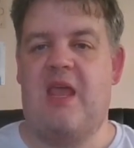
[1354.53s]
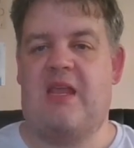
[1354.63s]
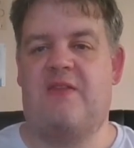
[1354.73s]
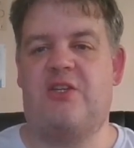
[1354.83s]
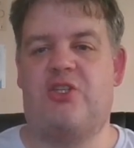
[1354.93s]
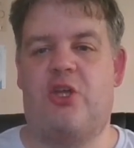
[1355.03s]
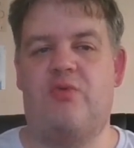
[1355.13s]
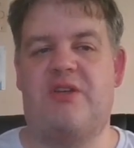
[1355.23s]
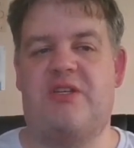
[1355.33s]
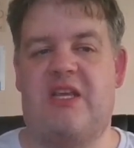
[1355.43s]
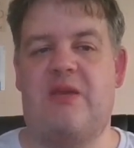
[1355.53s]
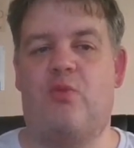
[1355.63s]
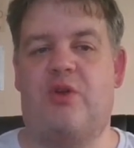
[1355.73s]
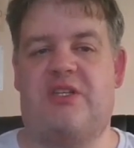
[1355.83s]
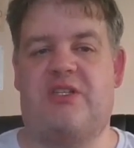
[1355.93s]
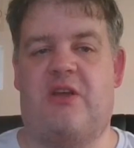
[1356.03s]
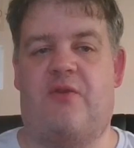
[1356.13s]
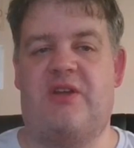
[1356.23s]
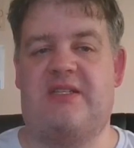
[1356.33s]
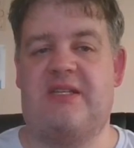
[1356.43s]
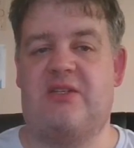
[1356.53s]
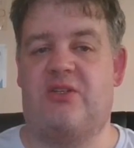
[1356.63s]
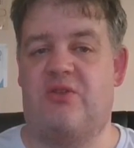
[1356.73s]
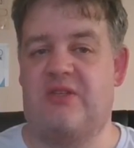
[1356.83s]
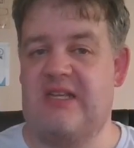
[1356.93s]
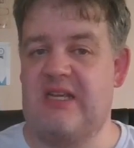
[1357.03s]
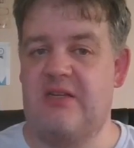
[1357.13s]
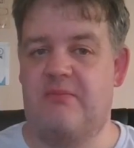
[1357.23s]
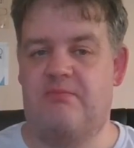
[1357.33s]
Can this show redeem what Discovery Season 2 did?